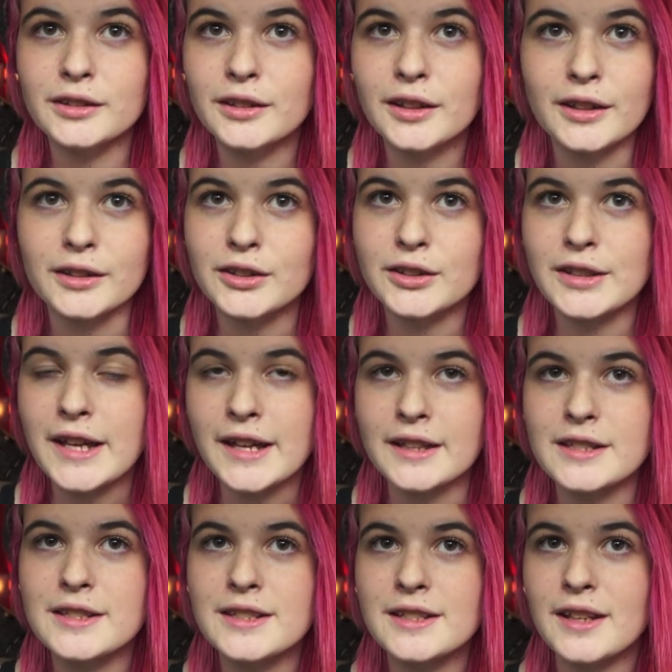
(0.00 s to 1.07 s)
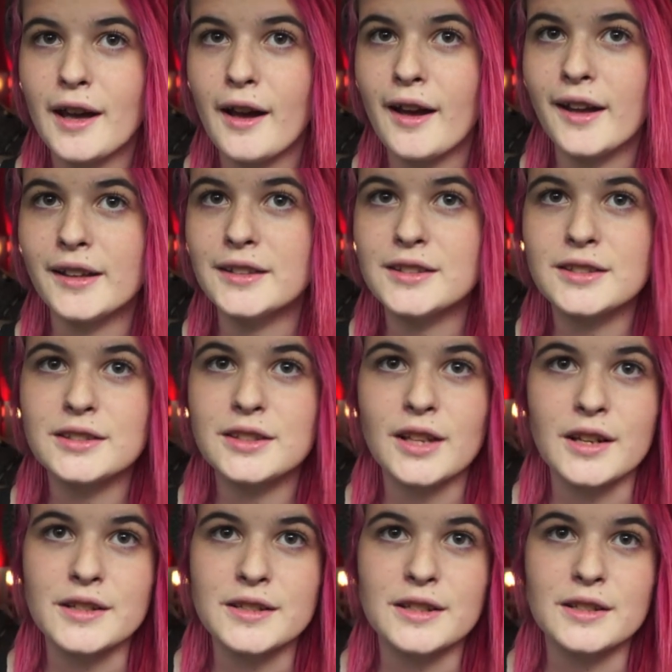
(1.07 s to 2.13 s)
It just hits. It
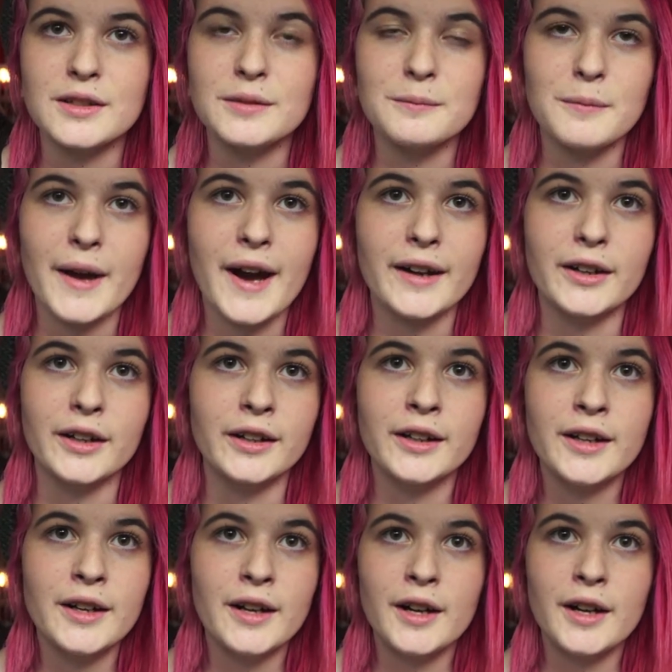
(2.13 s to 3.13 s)
doesn't matter